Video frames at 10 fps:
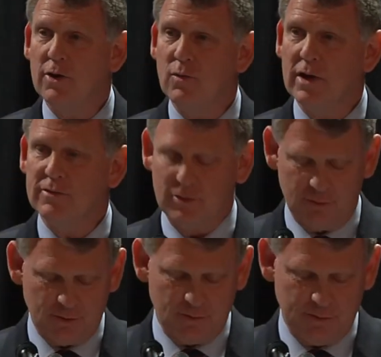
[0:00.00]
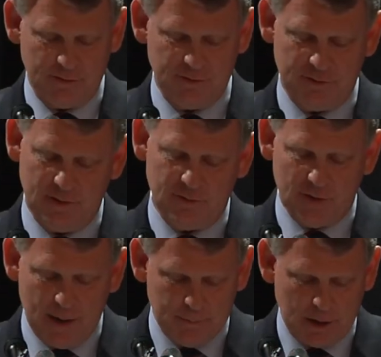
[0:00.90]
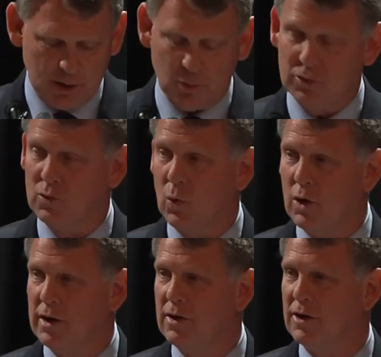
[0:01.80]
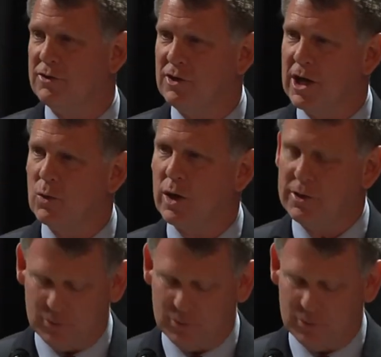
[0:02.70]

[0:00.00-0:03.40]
and Rescue Services Chief John Butler was sworn in on January